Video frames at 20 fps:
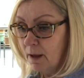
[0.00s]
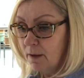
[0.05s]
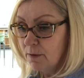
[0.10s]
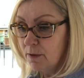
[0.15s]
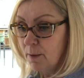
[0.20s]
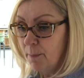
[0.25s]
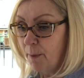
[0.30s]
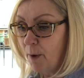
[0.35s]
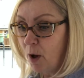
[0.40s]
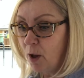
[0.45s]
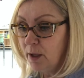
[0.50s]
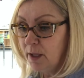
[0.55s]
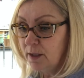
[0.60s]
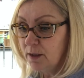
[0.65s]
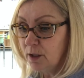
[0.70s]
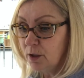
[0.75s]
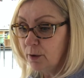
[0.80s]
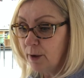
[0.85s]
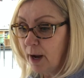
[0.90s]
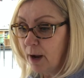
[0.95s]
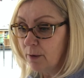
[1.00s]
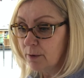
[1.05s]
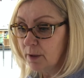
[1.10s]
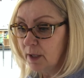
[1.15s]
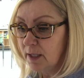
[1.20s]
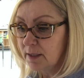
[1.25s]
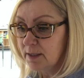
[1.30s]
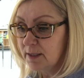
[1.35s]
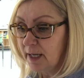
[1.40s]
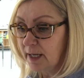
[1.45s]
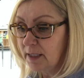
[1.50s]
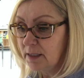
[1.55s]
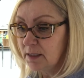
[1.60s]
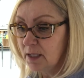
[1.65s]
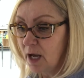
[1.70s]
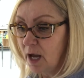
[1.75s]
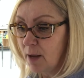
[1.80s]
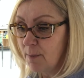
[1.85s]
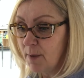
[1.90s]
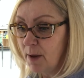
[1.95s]
The ball hit the ground a second
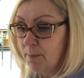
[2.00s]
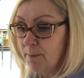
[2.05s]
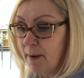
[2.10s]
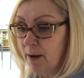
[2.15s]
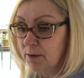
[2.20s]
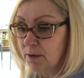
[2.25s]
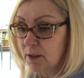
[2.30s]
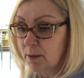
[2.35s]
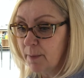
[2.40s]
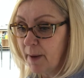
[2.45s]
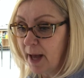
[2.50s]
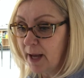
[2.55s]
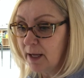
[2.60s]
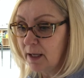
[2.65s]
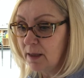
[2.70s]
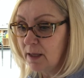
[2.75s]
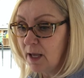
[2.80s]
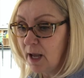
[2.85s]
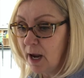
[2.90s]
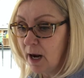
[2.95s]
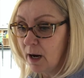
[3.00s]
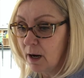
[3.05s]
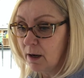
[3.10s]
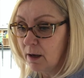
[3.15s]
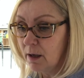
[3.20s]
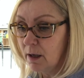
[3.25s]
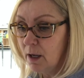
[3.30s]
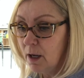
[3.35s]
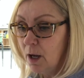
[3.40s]
time and bounced back in the air.